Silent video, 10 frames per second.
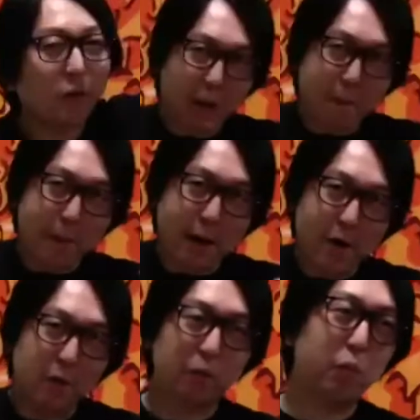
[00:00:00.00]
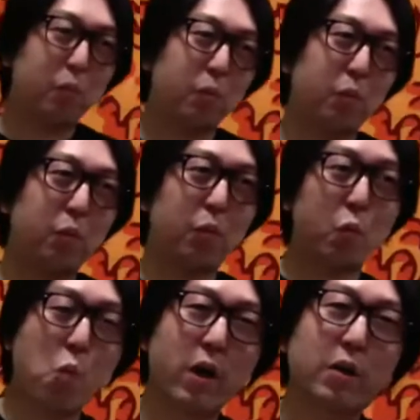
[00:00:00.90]
about
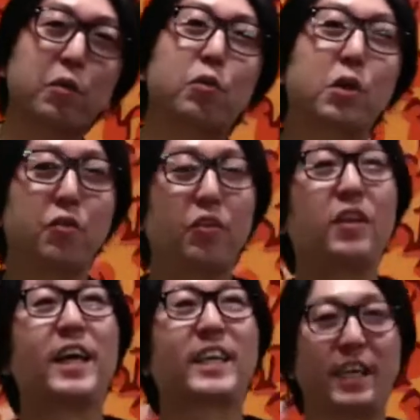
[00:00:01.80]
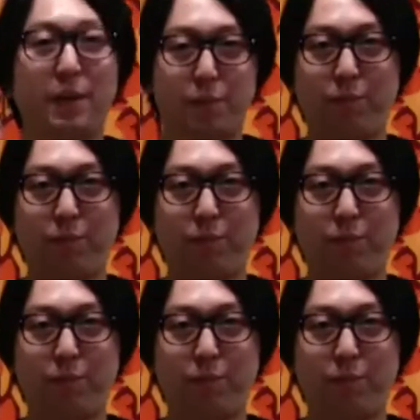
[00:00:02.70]
1 or 2 if we're lucky.